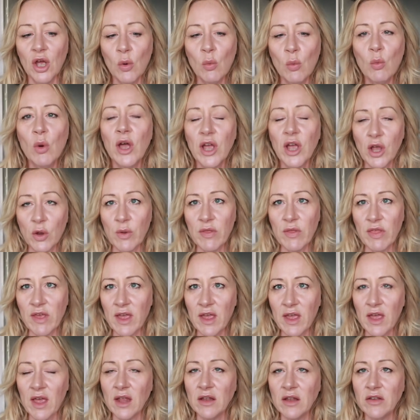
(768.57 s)
work with
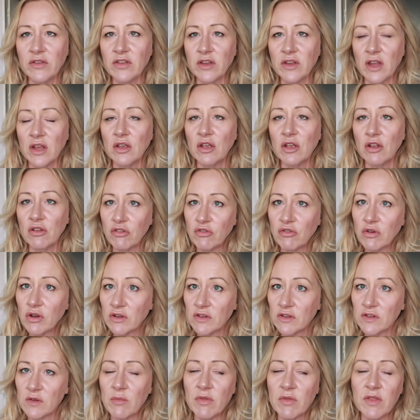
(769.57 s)
it and
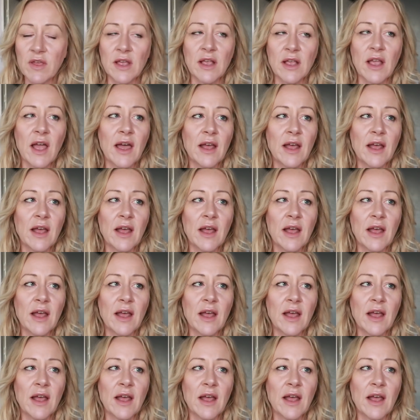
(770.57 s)
construct something.